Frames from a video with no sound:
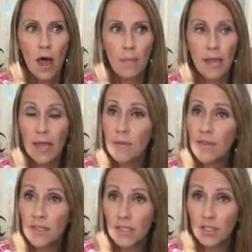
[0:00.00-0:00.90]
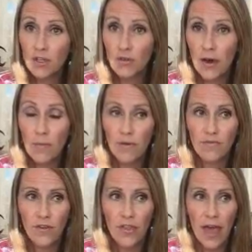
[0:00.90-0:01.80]
amethyst is a great
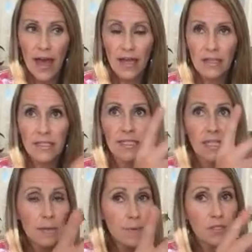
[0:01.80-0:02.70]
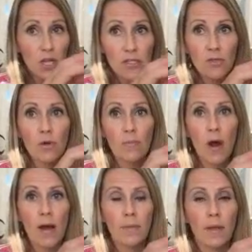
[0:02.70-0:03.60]
one for that. Sleep is also a
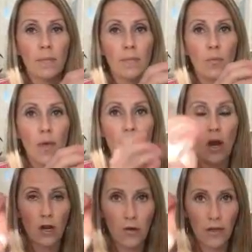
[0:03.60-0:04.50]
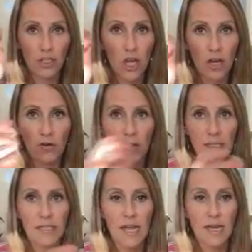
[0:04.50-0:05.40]
problem when our crown chakra
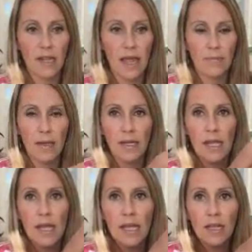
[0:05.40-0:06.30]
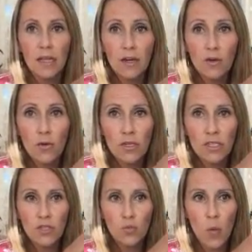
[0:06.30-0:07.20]
is not in alignment. Clear
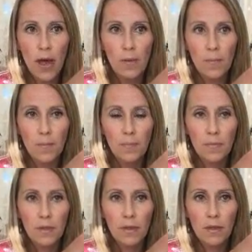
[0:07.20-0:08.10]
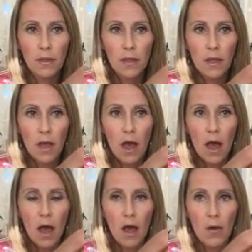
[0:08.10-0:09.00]
quartz as well.
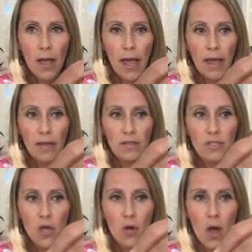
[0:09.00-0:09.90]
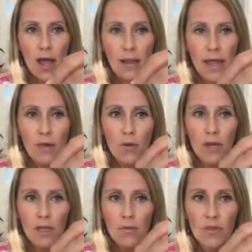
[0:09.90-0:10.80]
Okay, so I like
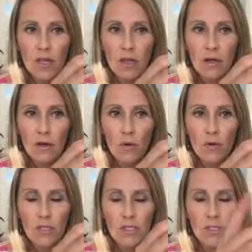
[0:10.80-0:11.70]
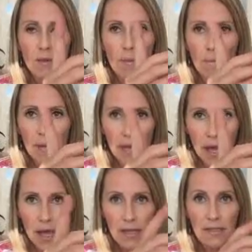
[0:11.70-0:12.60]
working with the clear quartz
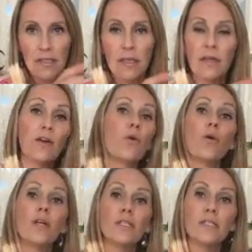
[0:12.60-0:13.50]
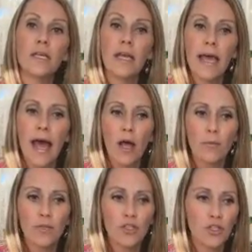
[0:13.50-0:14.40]
because clear quartz
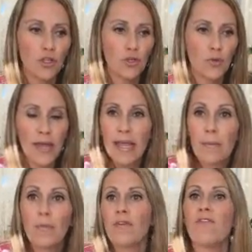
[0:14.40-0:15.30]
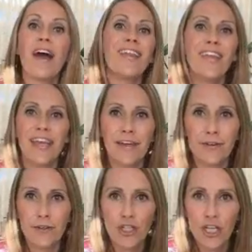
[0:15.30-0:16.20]
helps to amplify the
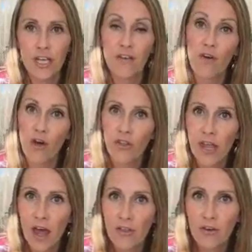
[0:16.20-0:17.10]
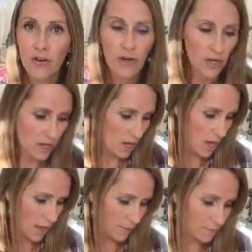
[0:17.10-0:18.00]
energy of all the other
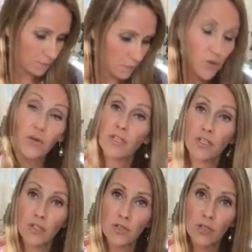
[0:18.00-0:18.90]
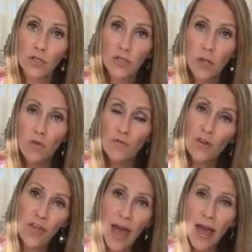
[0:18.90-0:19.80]
crystals. So
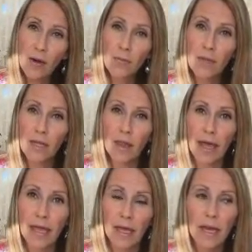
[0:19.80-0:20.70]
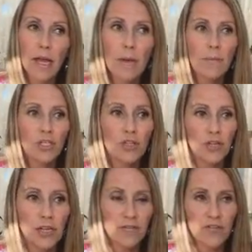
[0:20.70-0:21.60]
for that, I really like it. But
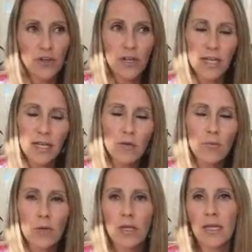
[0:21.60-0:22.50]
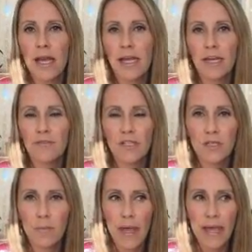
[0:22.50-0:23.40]
if you're in a really negative
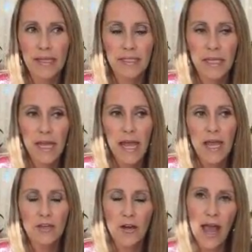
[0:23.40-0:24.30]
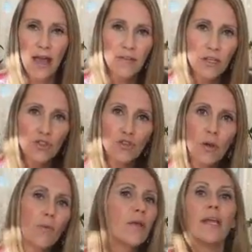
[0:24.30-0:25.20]
space and you're having
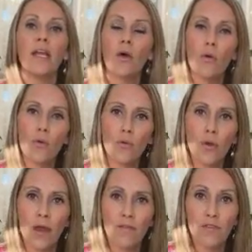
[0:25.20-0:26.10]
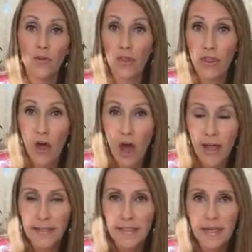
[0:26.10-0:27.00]
trouble getting hold of your
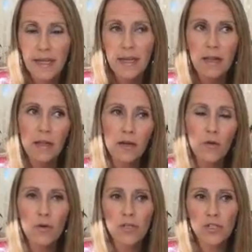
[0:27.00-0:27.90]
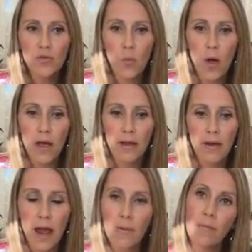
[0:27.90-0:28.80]
thoughts, clear quartz is
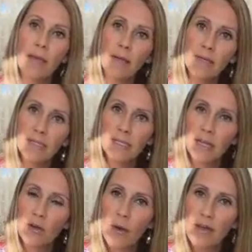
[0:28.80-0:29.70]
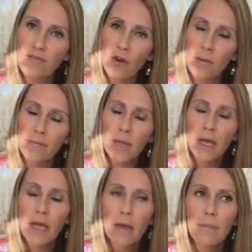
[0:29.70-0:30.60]
one I would maybe stay away from
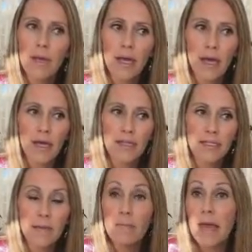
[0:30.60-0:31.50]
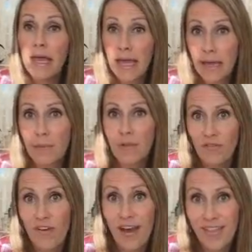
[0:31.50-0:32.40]
because it may
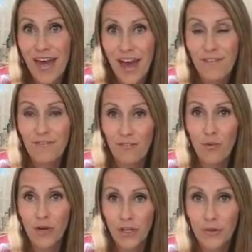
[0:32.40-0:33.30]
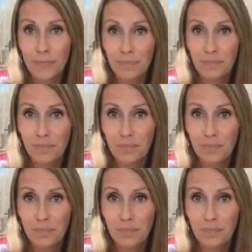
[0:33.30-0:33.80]
amplify that for you.